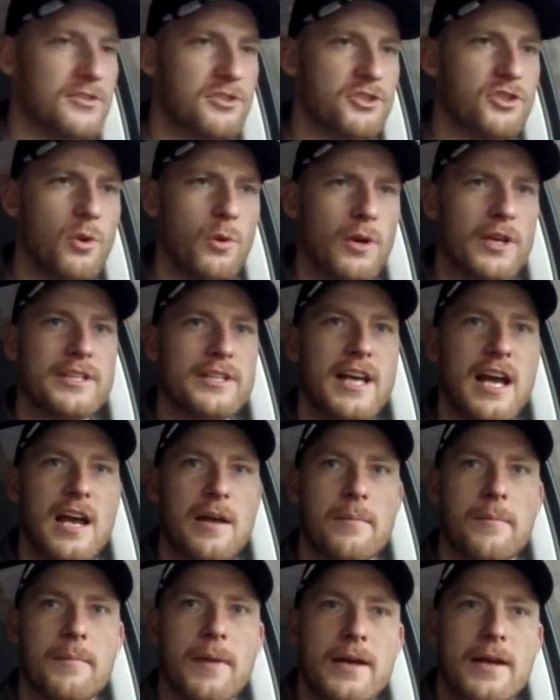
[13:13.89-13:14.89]
story
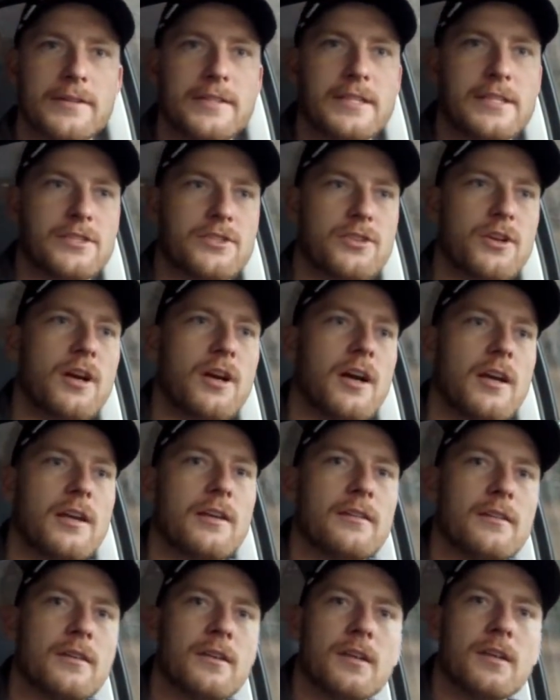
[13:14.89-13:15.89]
time about this truck
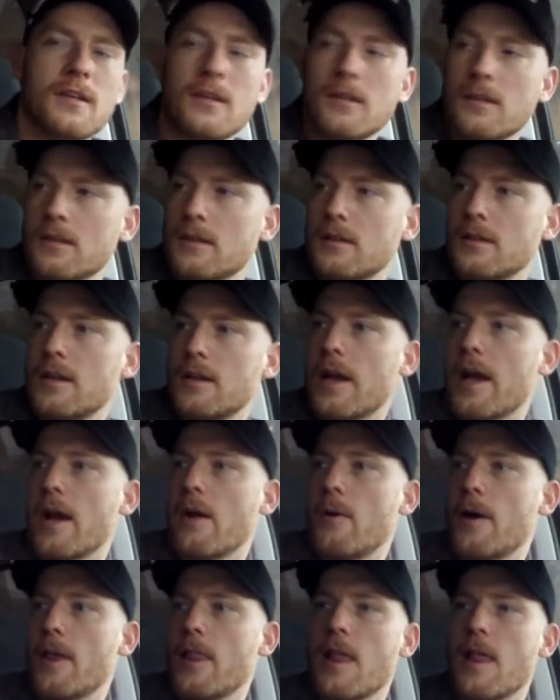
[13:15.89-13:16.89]
and
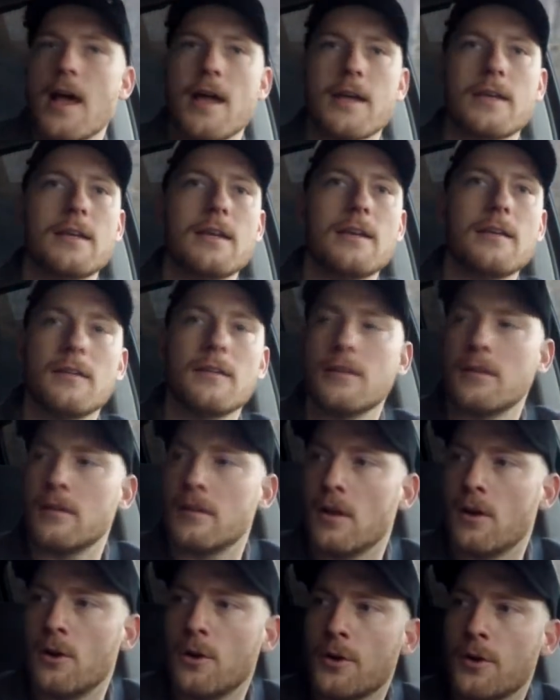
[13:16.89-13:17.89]
how I like it
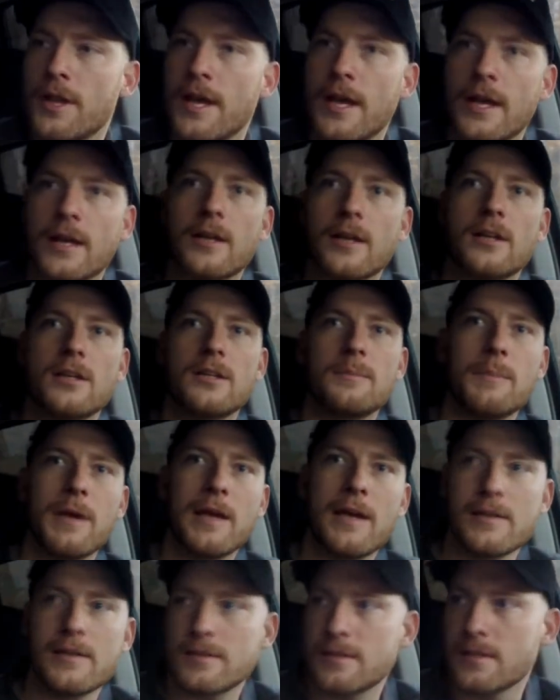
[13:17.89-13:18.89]
and all that good
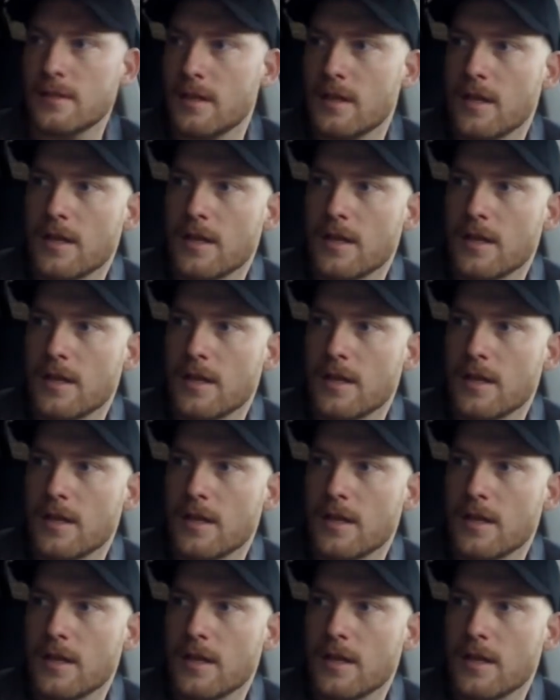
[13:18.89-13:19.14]
mess.